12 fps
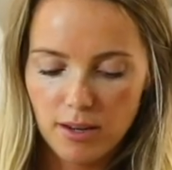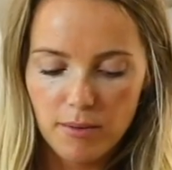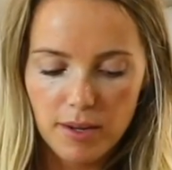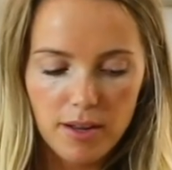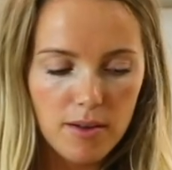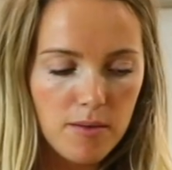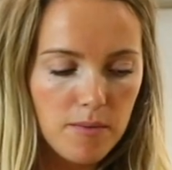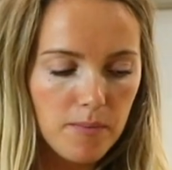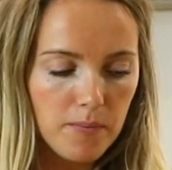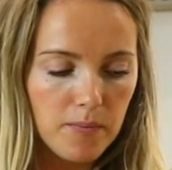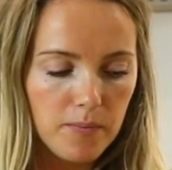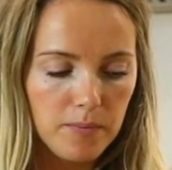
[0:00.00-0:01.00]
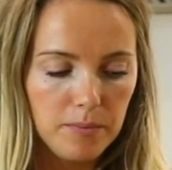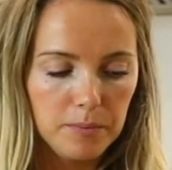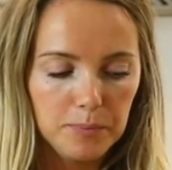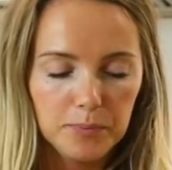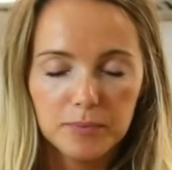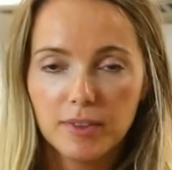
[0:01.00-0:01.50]
There we go.
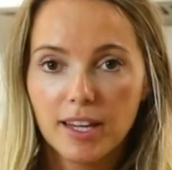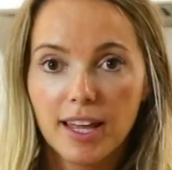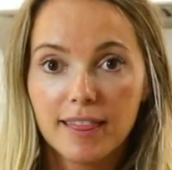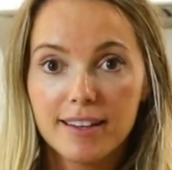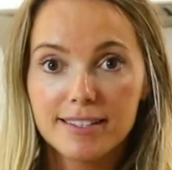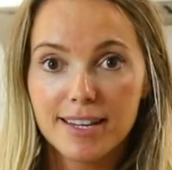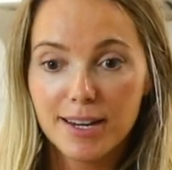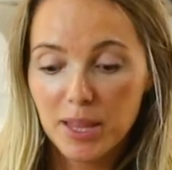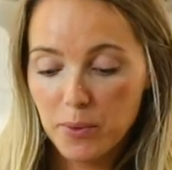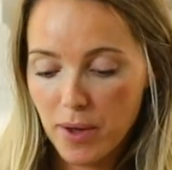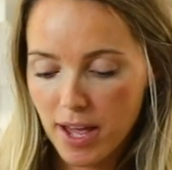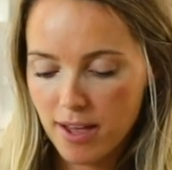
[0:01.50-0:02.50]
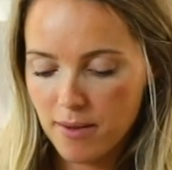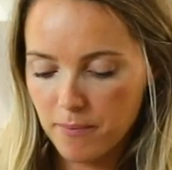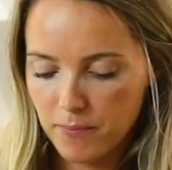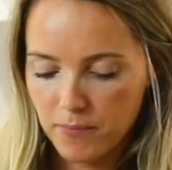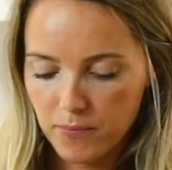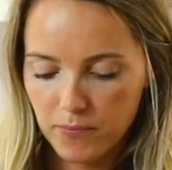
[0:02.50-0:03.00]
Get this out of the way.